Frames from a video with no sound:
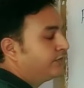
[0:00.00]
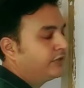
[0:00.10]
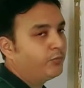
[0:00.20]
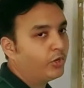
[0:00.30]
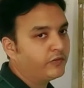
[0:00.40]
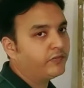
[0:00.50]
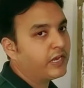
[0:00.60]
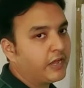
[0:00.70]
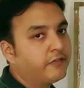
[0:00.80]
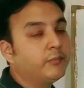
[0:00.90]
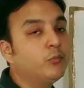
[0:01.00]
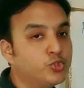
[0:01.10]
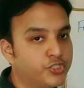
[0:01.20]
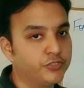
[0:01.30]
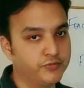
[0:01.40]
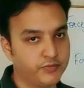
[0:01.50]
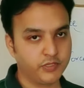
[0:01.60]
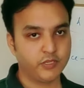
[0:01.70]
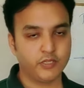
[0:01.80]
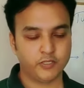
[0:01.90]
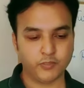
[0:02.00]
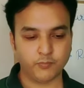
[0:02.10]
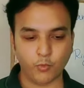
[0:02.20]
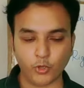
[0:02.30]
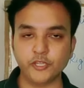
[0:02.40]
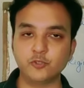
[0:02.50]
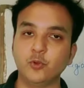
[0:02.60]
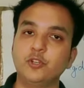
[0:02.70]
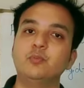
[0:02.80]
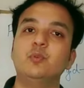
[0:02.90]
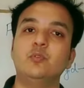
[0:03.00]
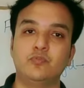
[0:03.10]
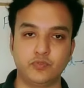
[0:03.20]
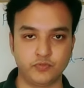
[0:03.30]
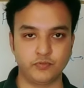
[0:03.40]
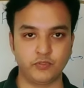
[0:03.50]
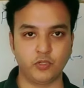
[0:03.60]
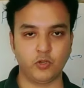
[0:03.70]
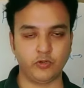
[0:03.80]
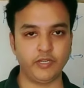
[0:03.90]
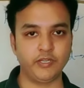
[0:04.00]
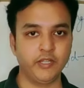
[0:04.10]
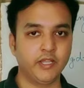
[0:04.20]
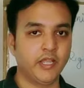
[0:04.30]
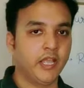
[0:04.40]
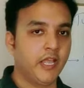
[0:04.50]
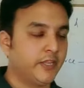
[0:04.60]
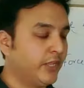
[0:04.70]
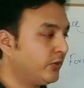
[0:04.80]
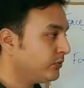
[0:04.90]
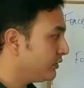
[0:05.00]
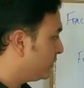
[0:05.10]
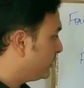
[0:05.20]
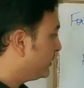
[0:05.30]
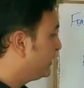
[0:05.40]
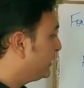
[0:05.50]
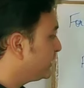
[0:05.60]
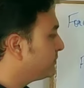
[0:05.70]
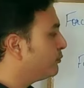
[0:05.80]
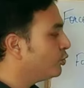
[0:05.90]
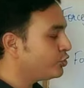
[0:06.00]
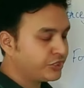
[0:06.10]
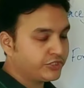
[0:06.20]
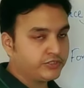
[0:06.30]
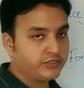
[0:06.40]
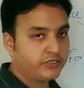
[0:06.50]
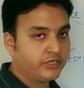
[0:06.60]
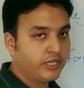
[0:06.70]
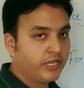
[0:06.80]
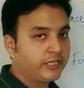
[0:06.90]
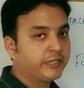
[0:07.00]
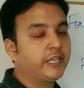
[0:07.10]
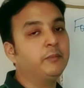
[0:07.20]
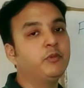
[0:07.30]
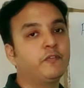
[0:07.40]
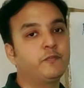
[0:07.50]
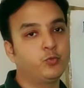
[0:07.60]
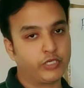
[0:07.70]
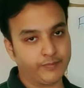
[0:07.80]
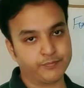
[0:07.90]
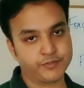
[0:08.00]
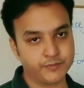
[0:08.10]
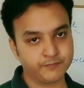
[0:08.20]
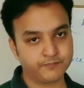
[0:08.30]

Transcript: the body will have a motion. The body is going to move. Alright. Now, this motion can be of two types.